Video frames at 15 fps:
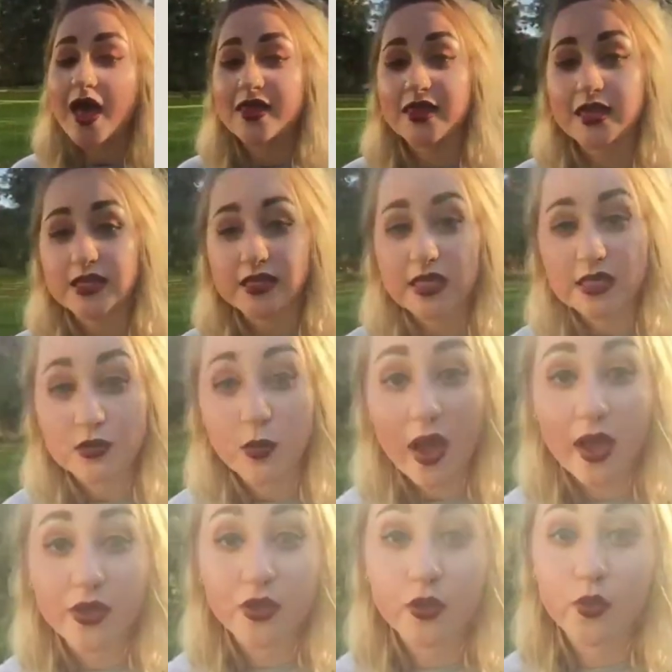This is
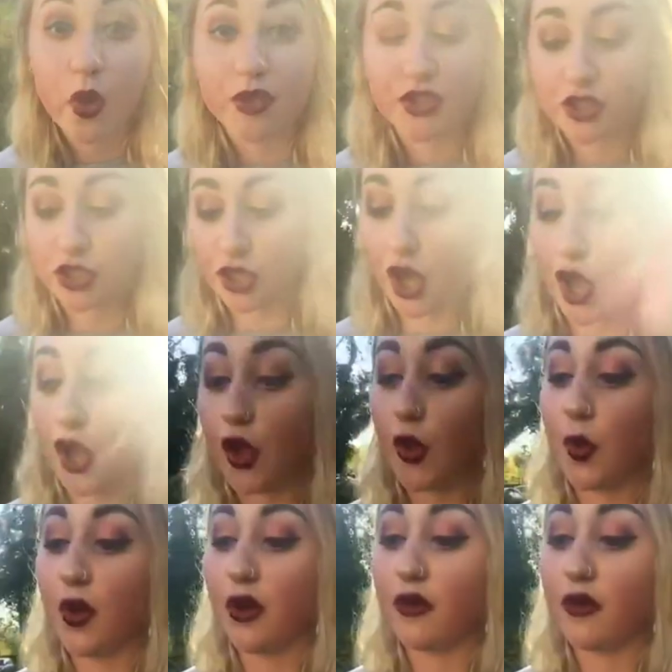where you'll want to go